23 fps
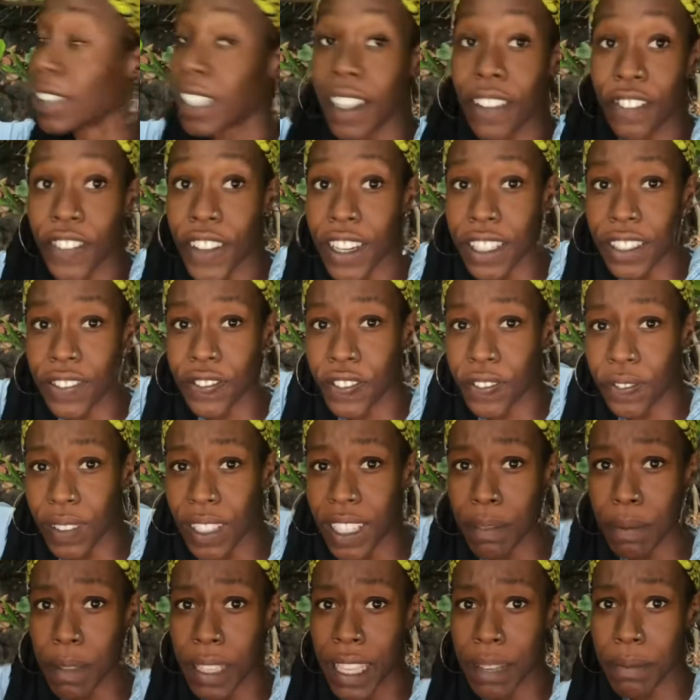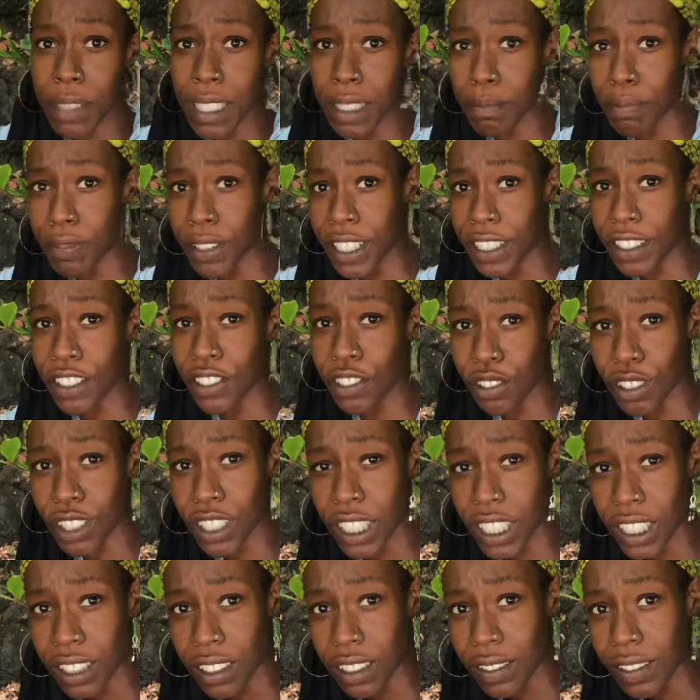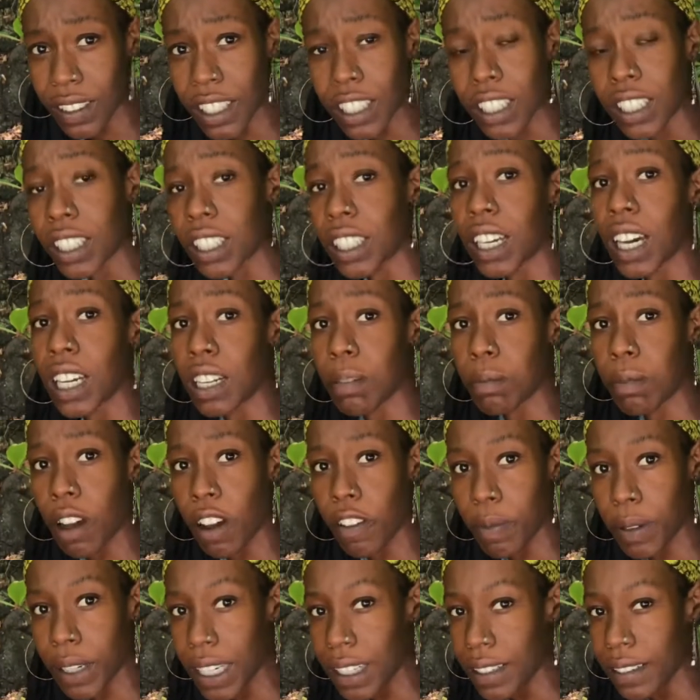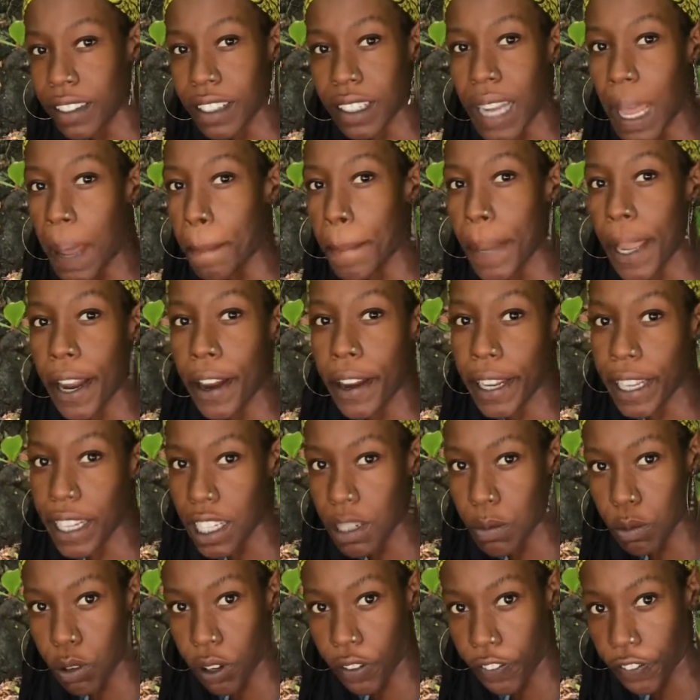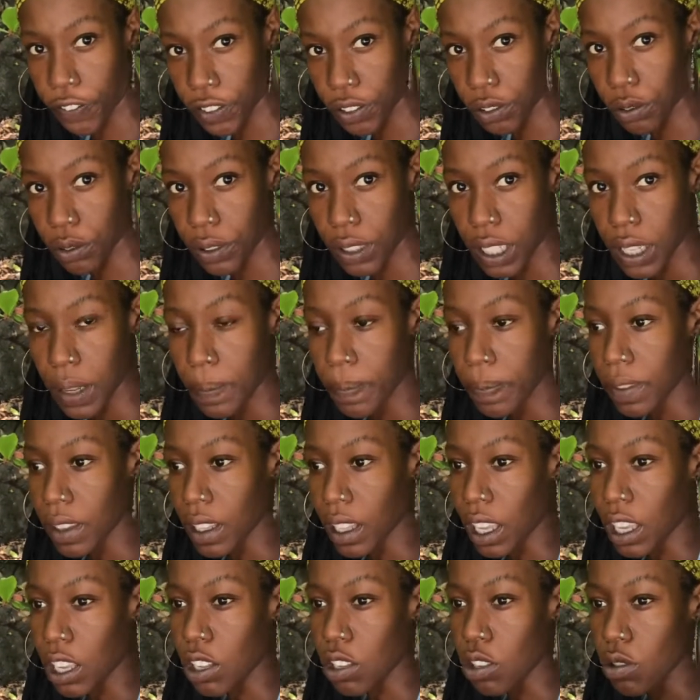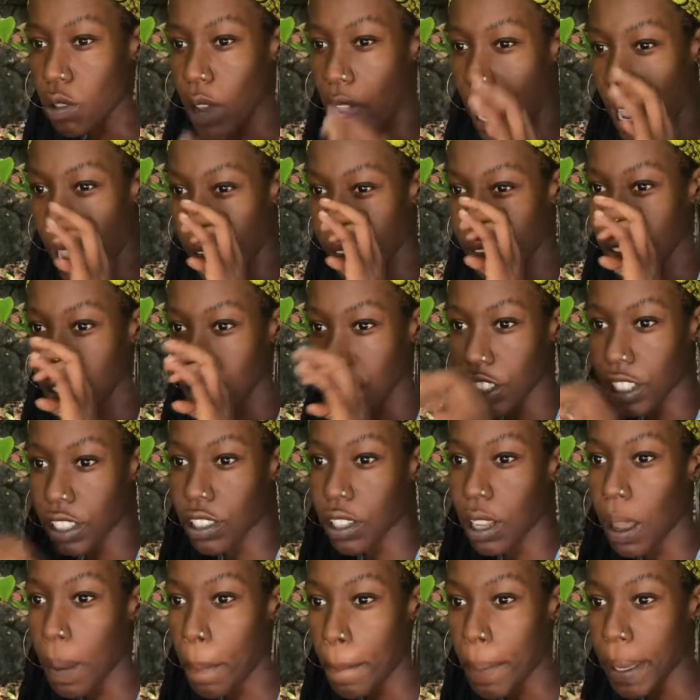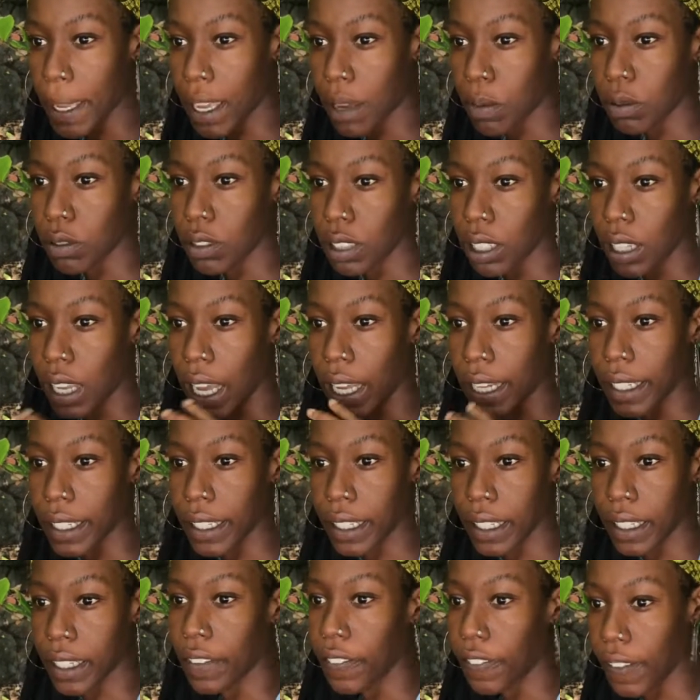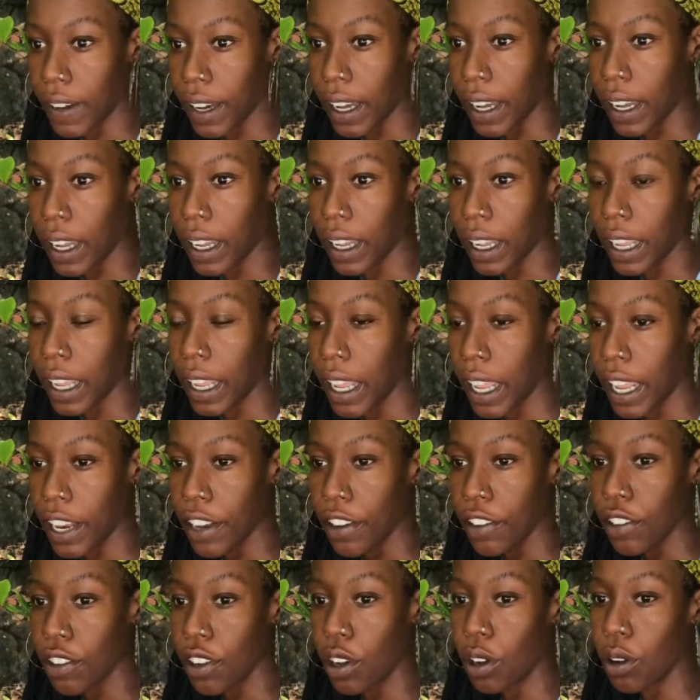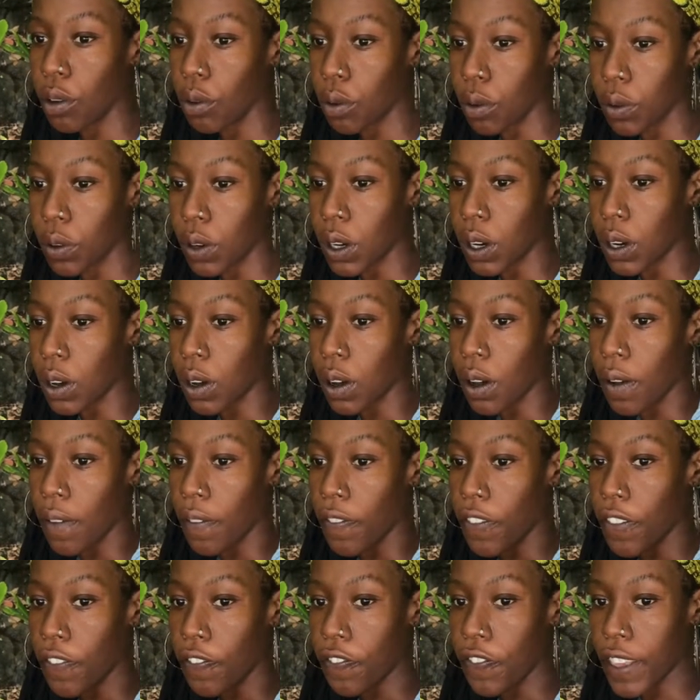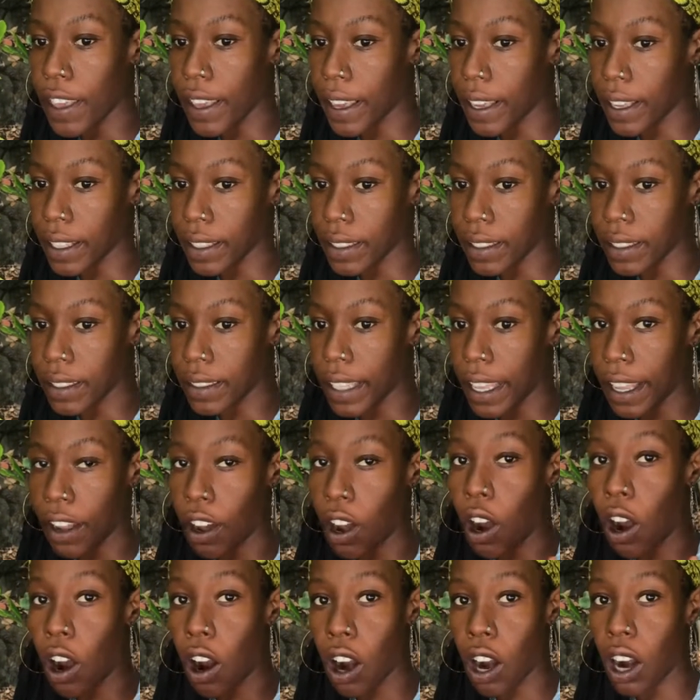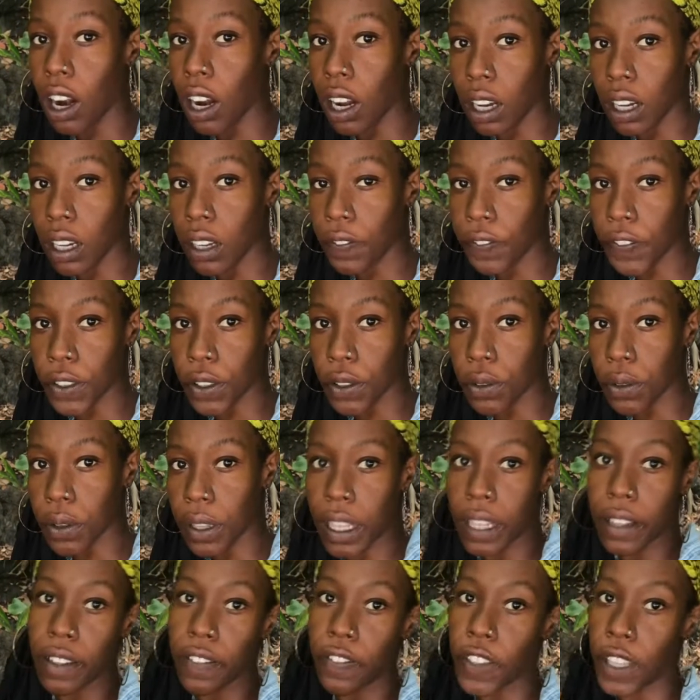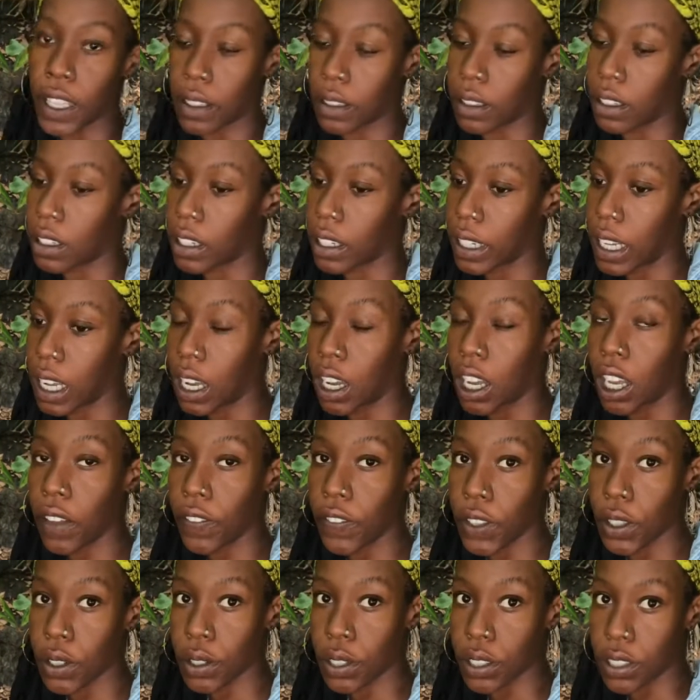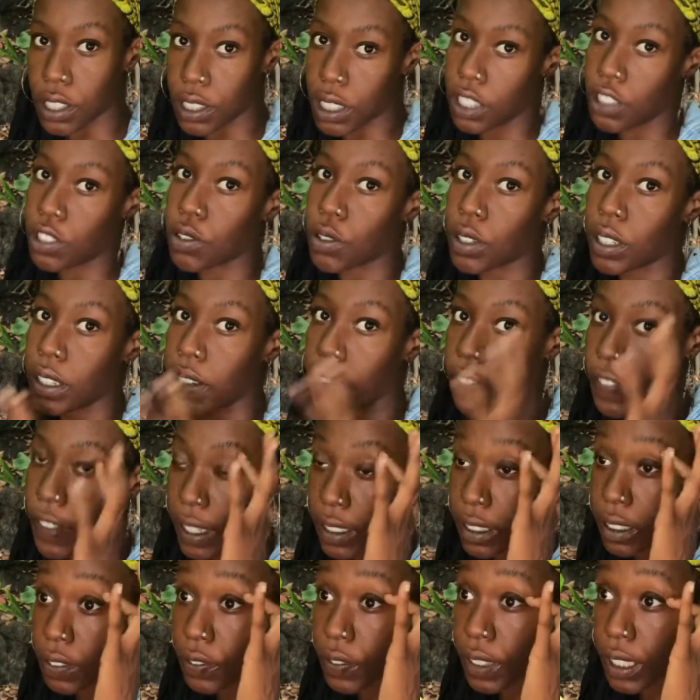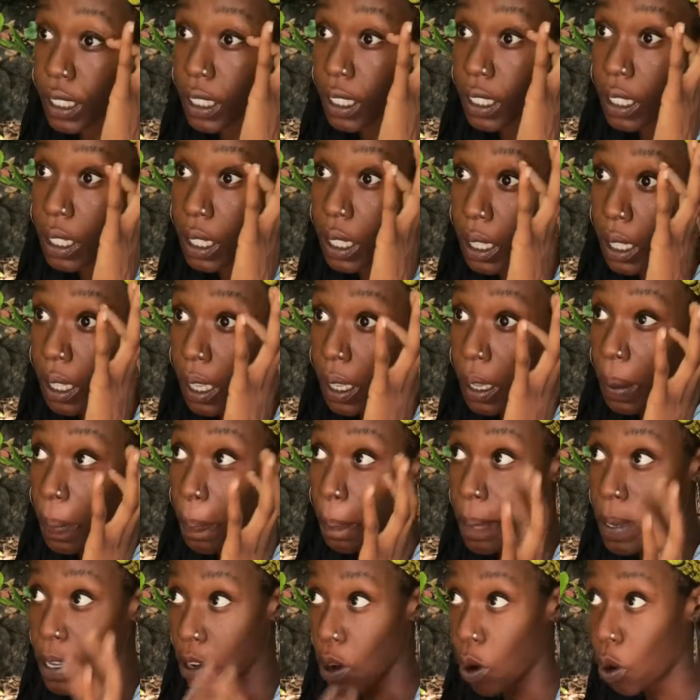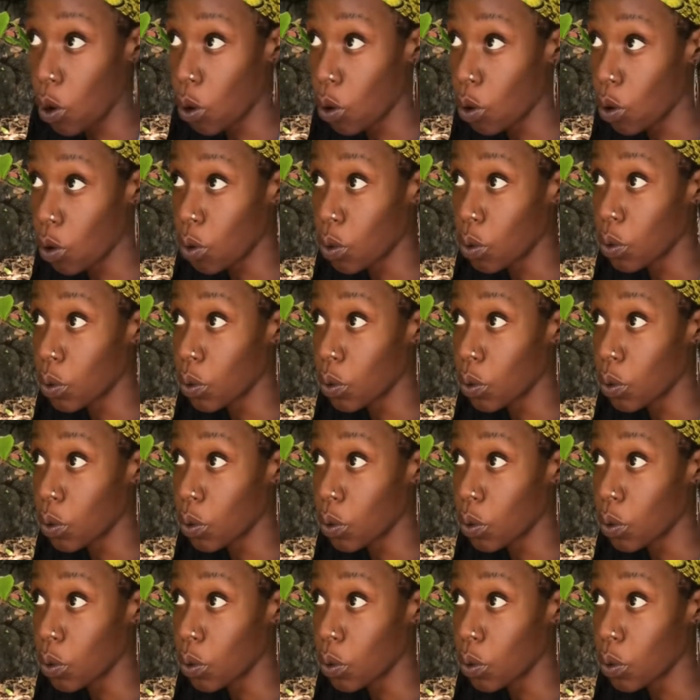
there's empty branches, you cut them off because they're not bearing any more fruit. You have to just be able to identify and know the things that are of you and the things that are not of you, so that you can effectively be whole